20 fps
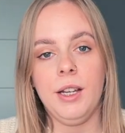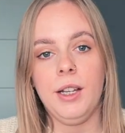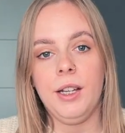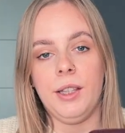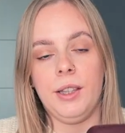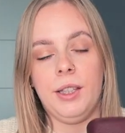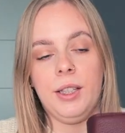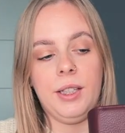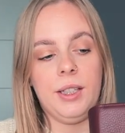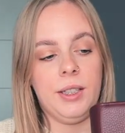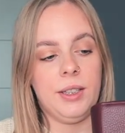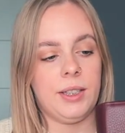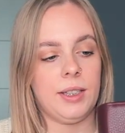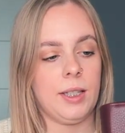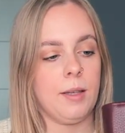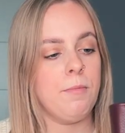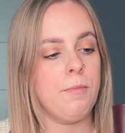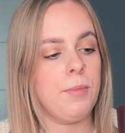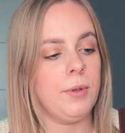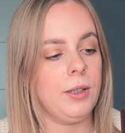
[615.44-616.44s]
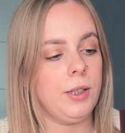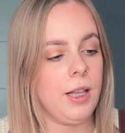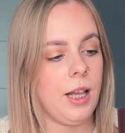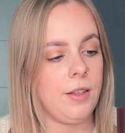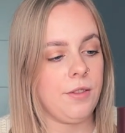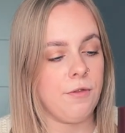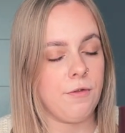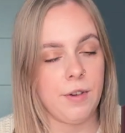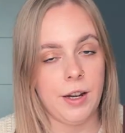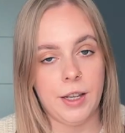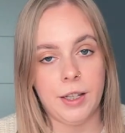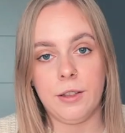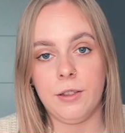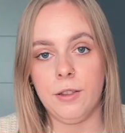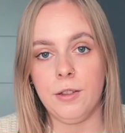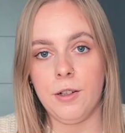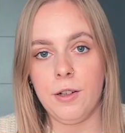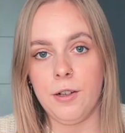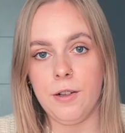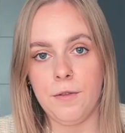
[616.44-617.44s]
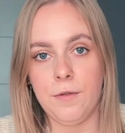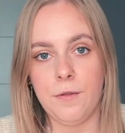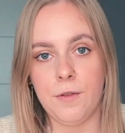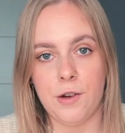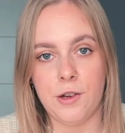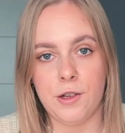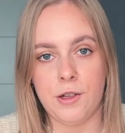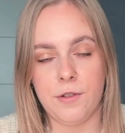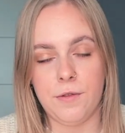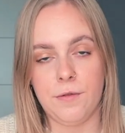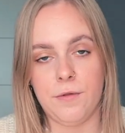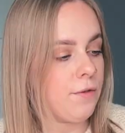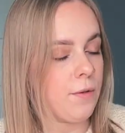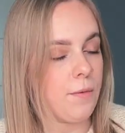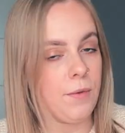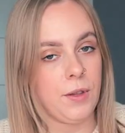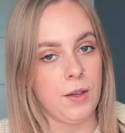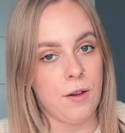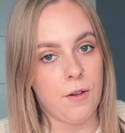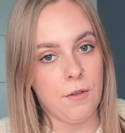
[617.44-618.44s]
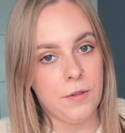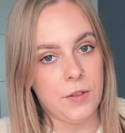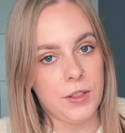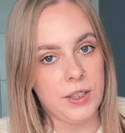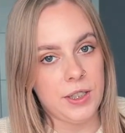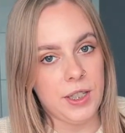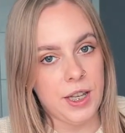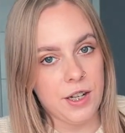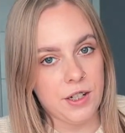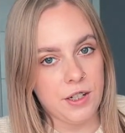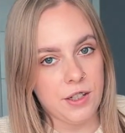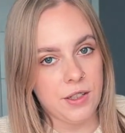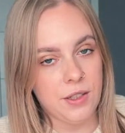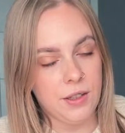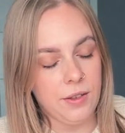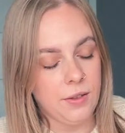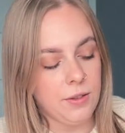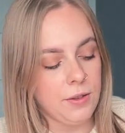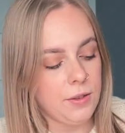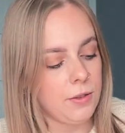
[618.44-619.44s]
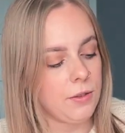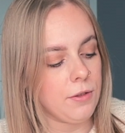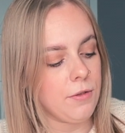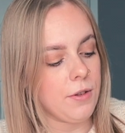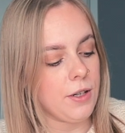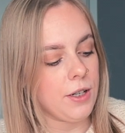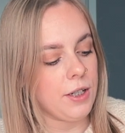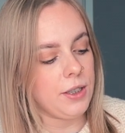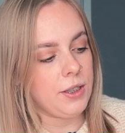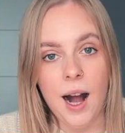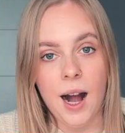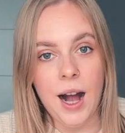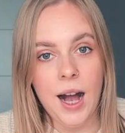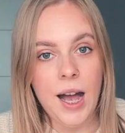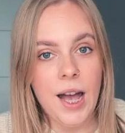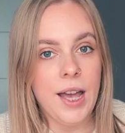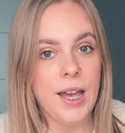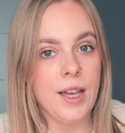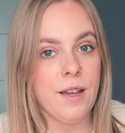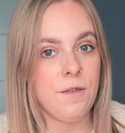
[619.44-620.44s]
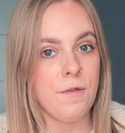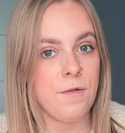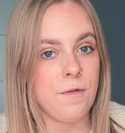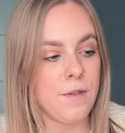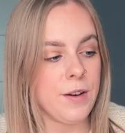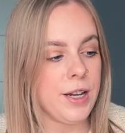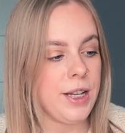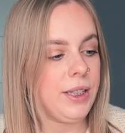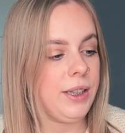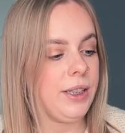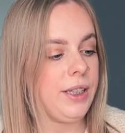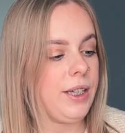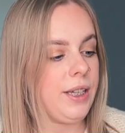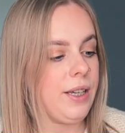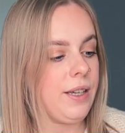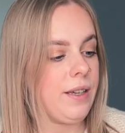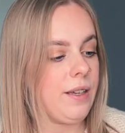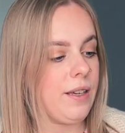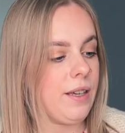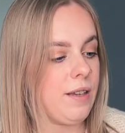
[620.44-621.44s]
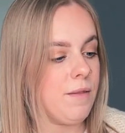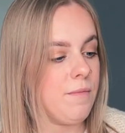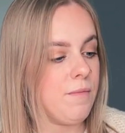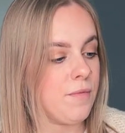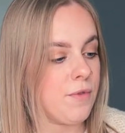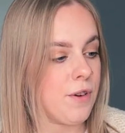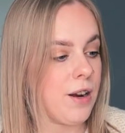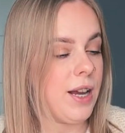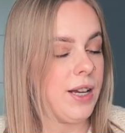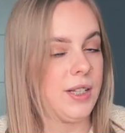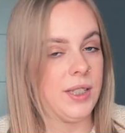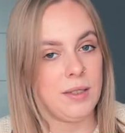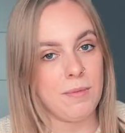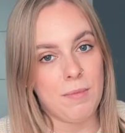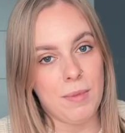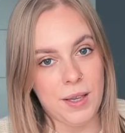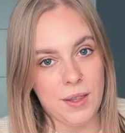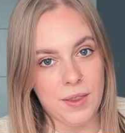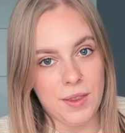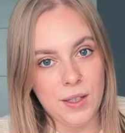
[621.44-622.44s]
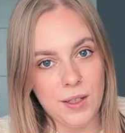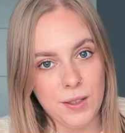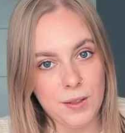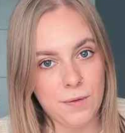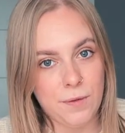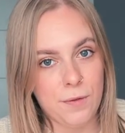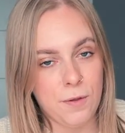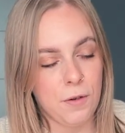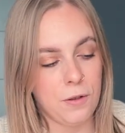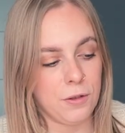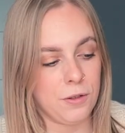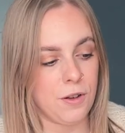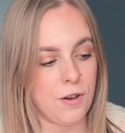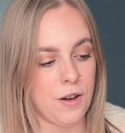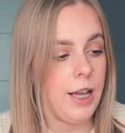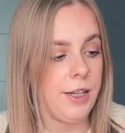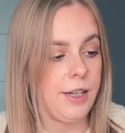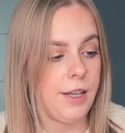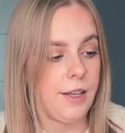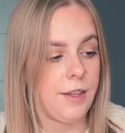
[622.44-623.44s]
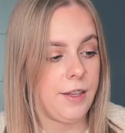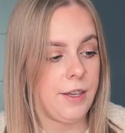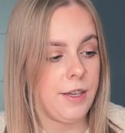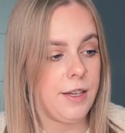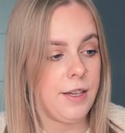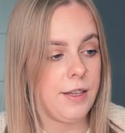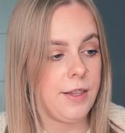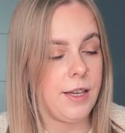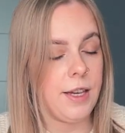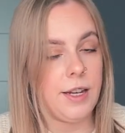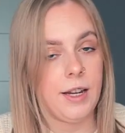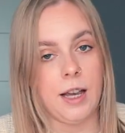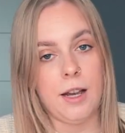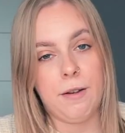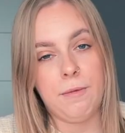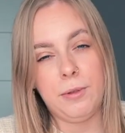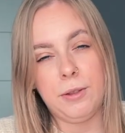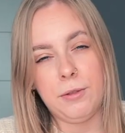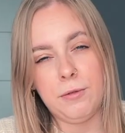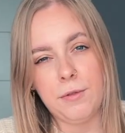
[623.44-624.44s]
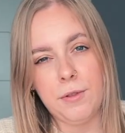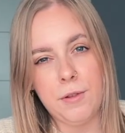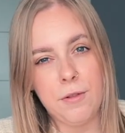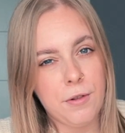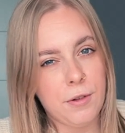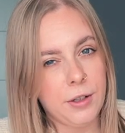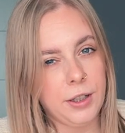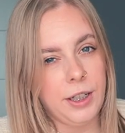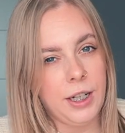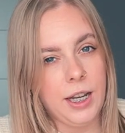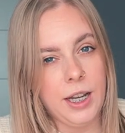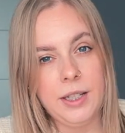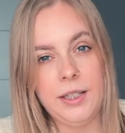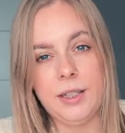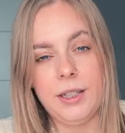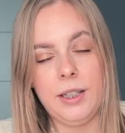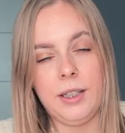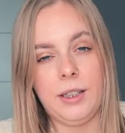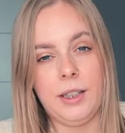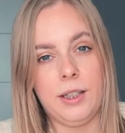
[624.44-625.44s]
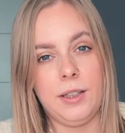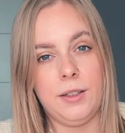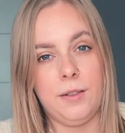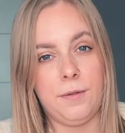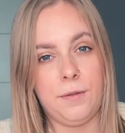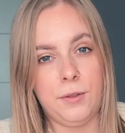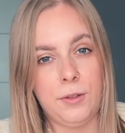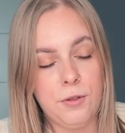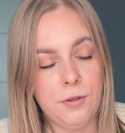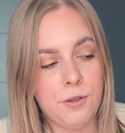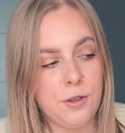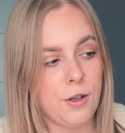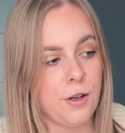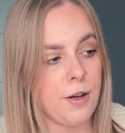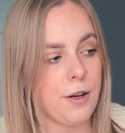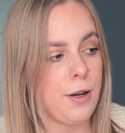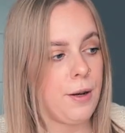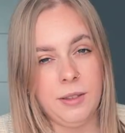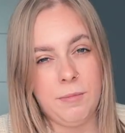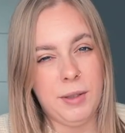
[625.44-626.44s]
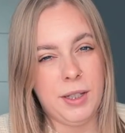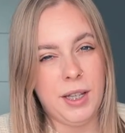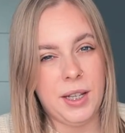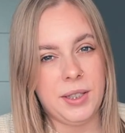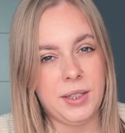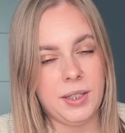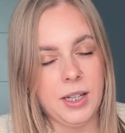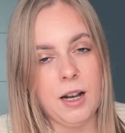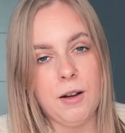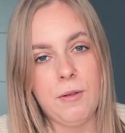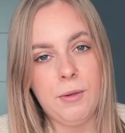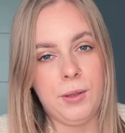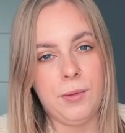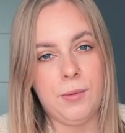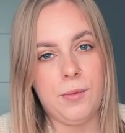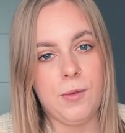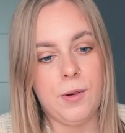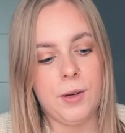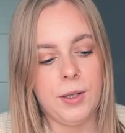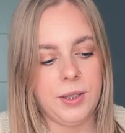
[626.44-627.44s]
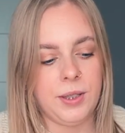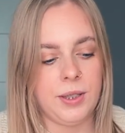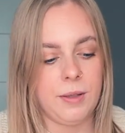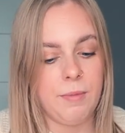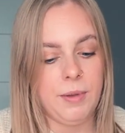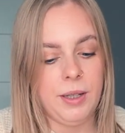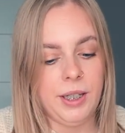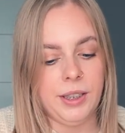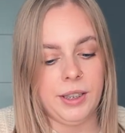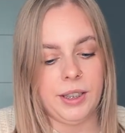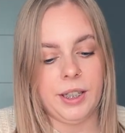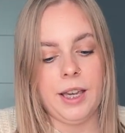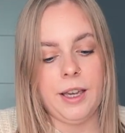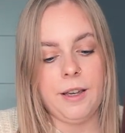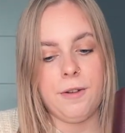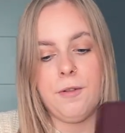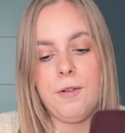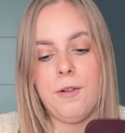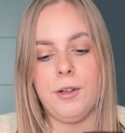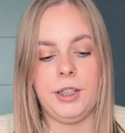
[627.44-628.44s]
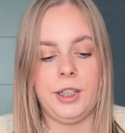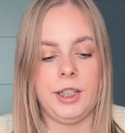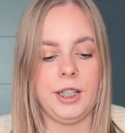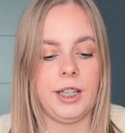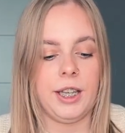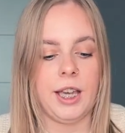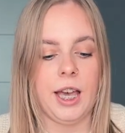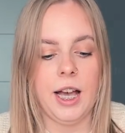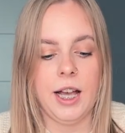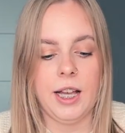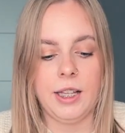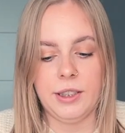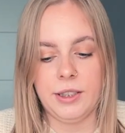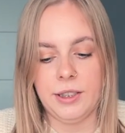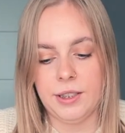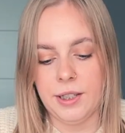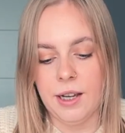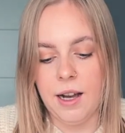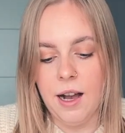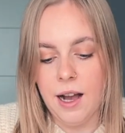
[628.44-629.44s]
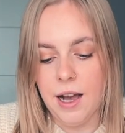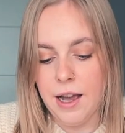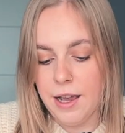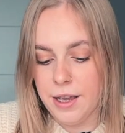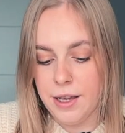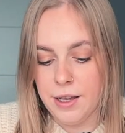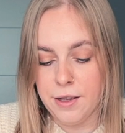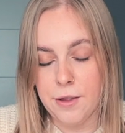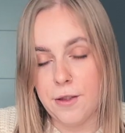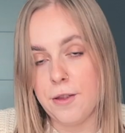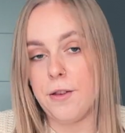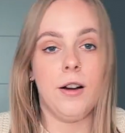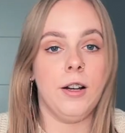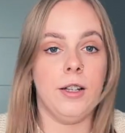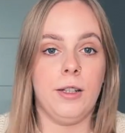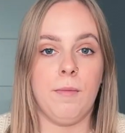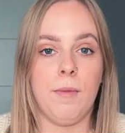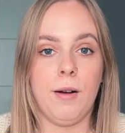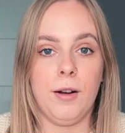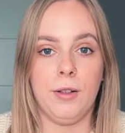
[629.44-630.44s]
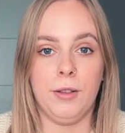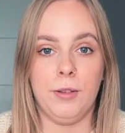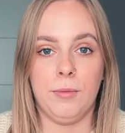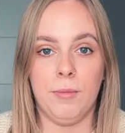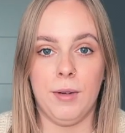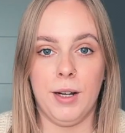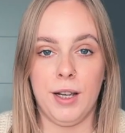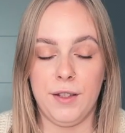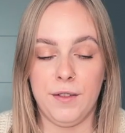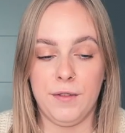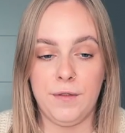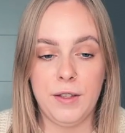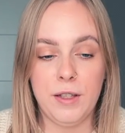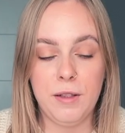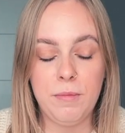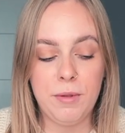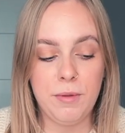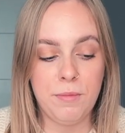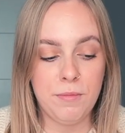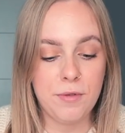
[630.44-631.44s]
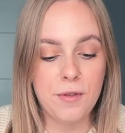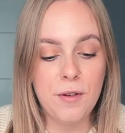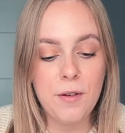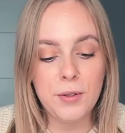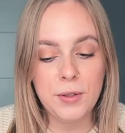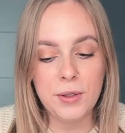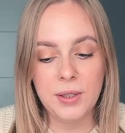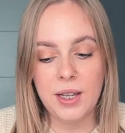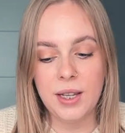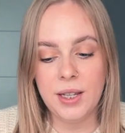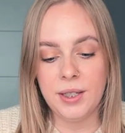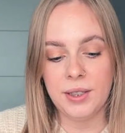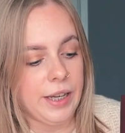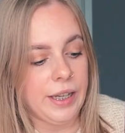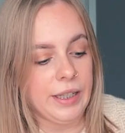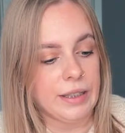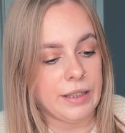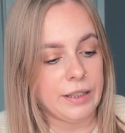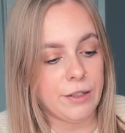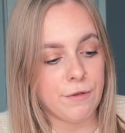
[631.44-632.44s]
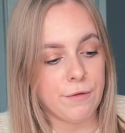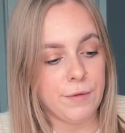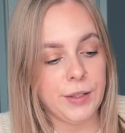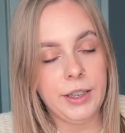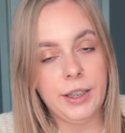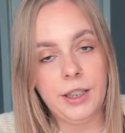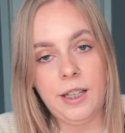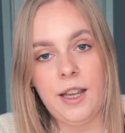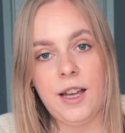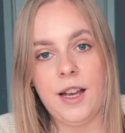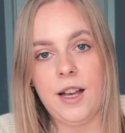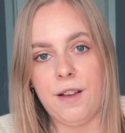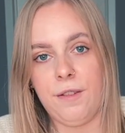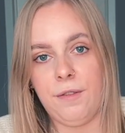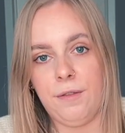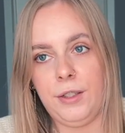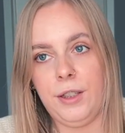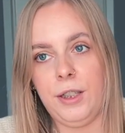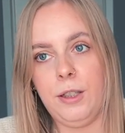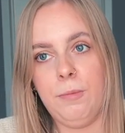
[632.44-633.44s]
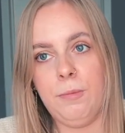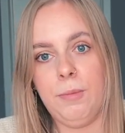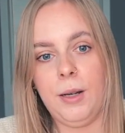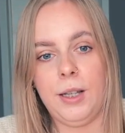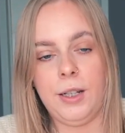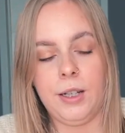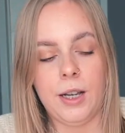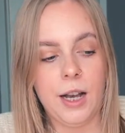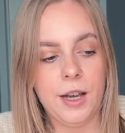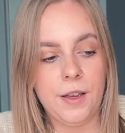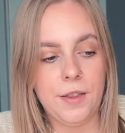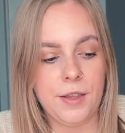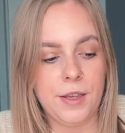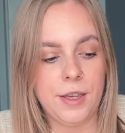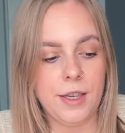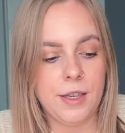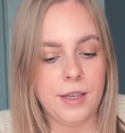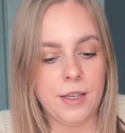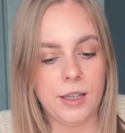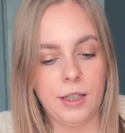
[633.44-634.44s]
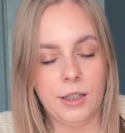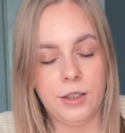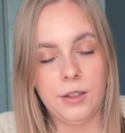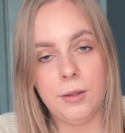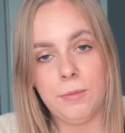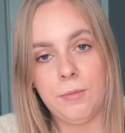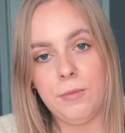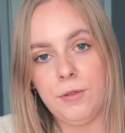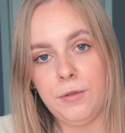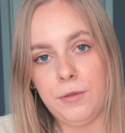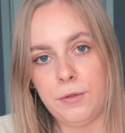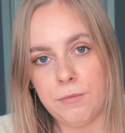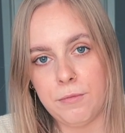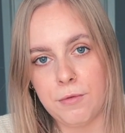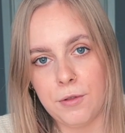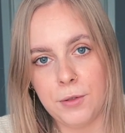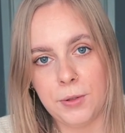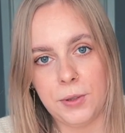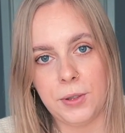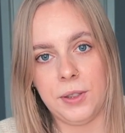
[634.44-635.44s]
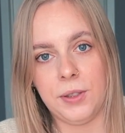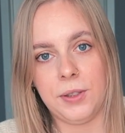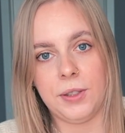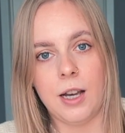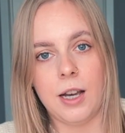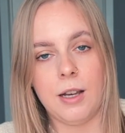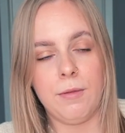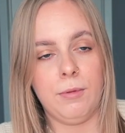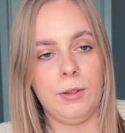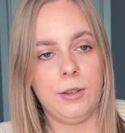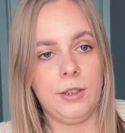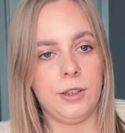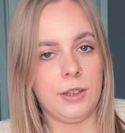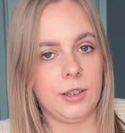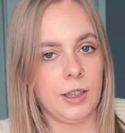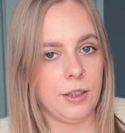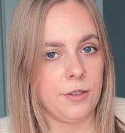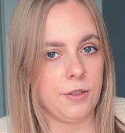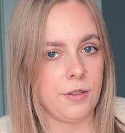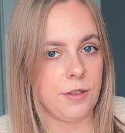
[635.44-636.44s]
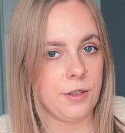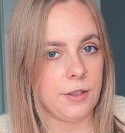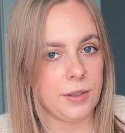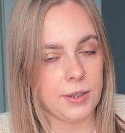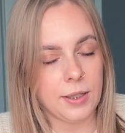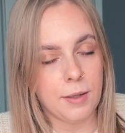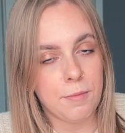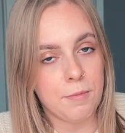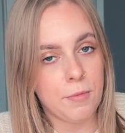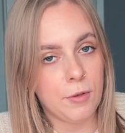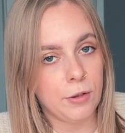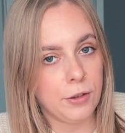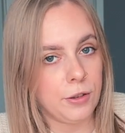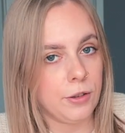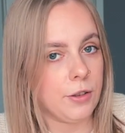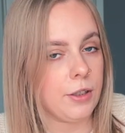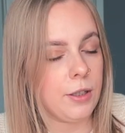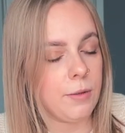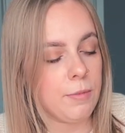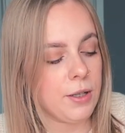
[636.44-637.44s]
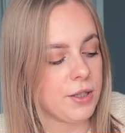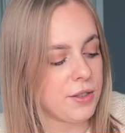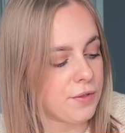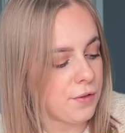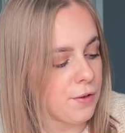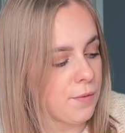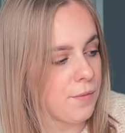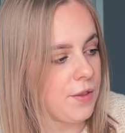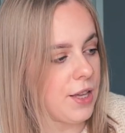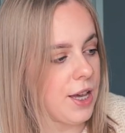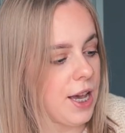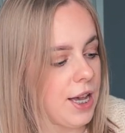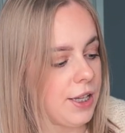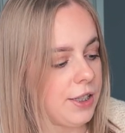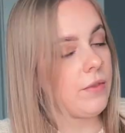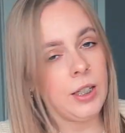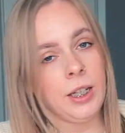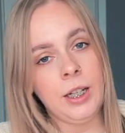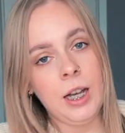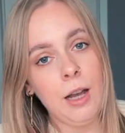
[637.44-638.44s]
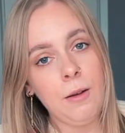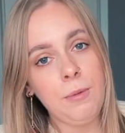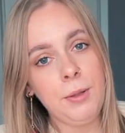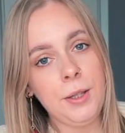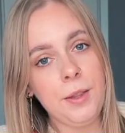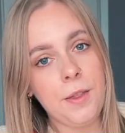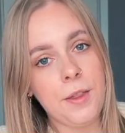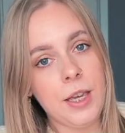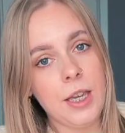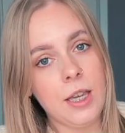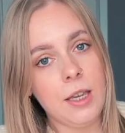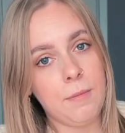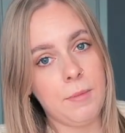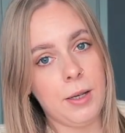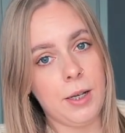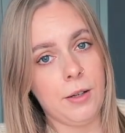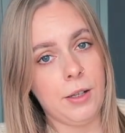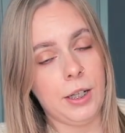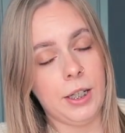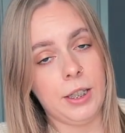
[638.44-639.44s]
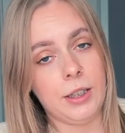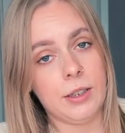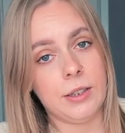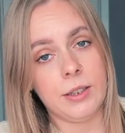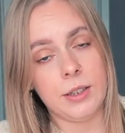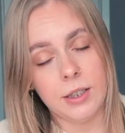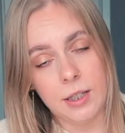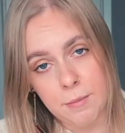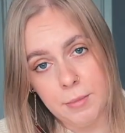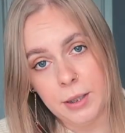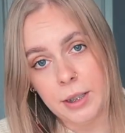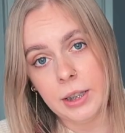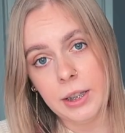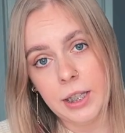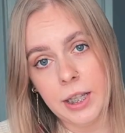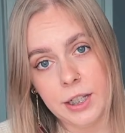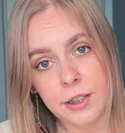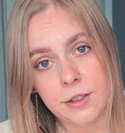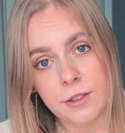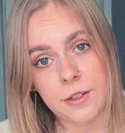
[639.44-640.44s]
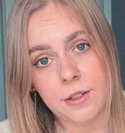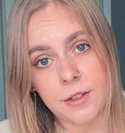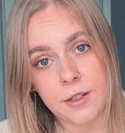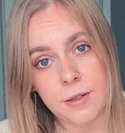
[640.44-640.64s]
the simple and regular version from the office section in the stores? I really impressed by this folder, and I think that I will reorganize it in the future because now it was a bit chaotic and I thought about my filming process. It's really heavy, but I think in the moving process I will declutter some more documents from that. I will think about it a bit later.